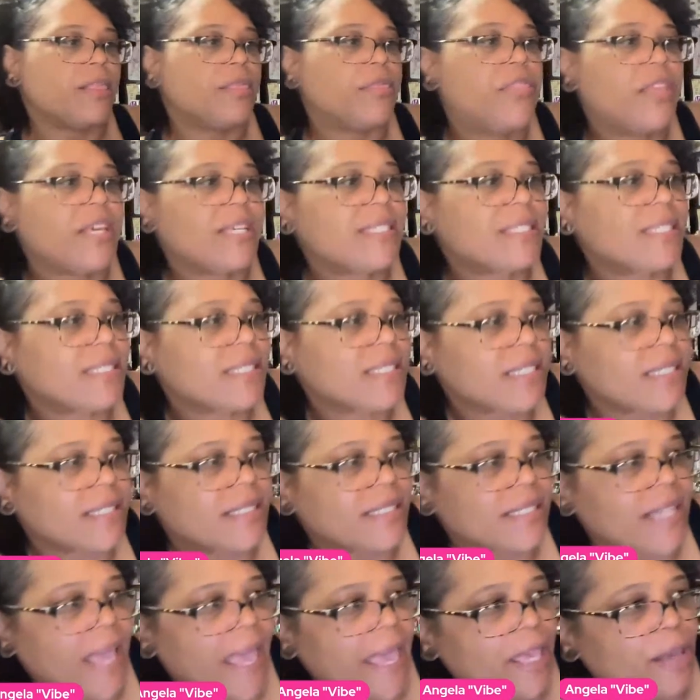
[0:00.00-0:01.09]
this is a
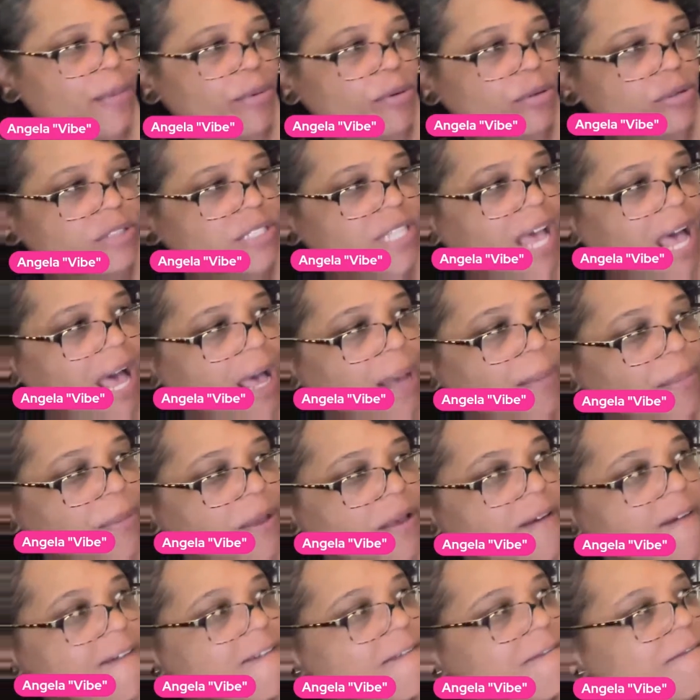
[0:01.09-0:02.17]
tabletop
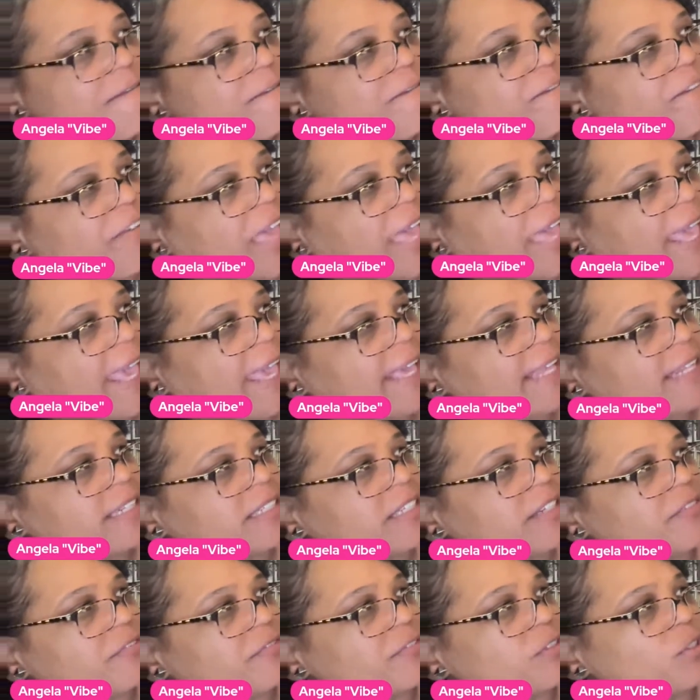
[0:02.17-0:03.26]
fan
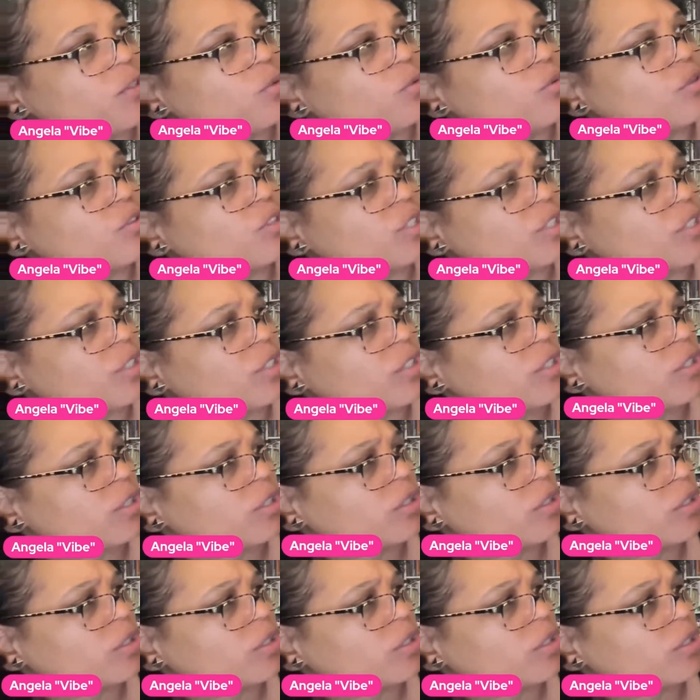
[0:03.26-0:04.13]
diffuser.